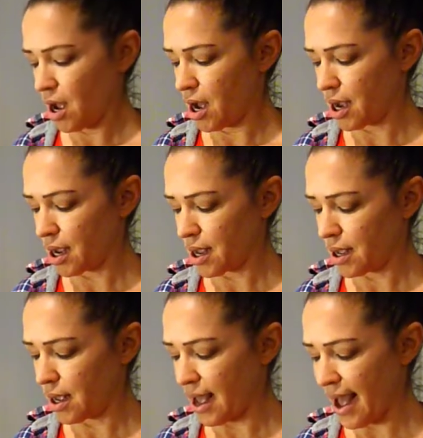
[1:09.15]
a
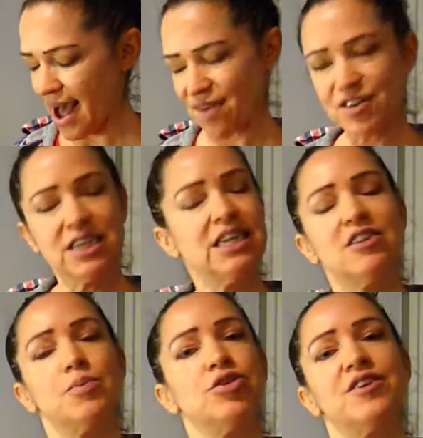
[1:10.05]
half a
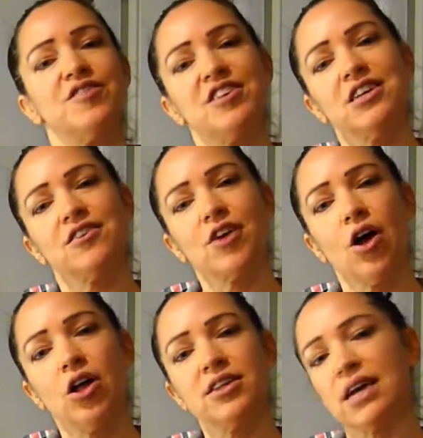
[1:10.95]
teaspoon of sea
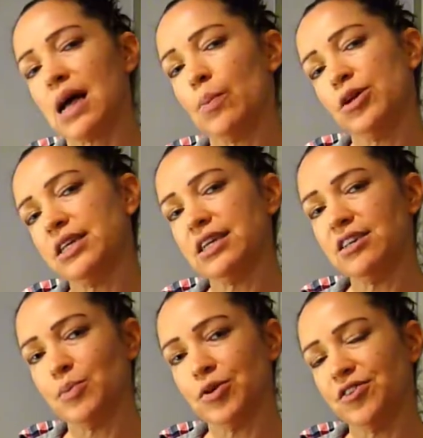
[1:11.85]
salt, a couple
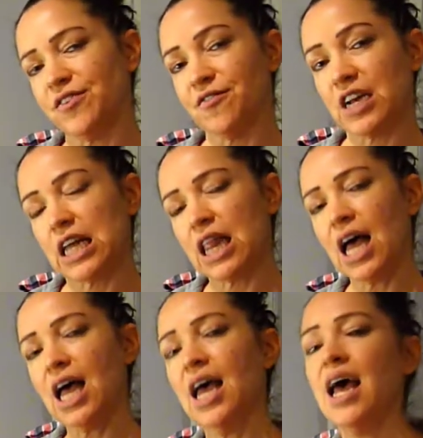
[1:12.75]
teaspoons of vanilla,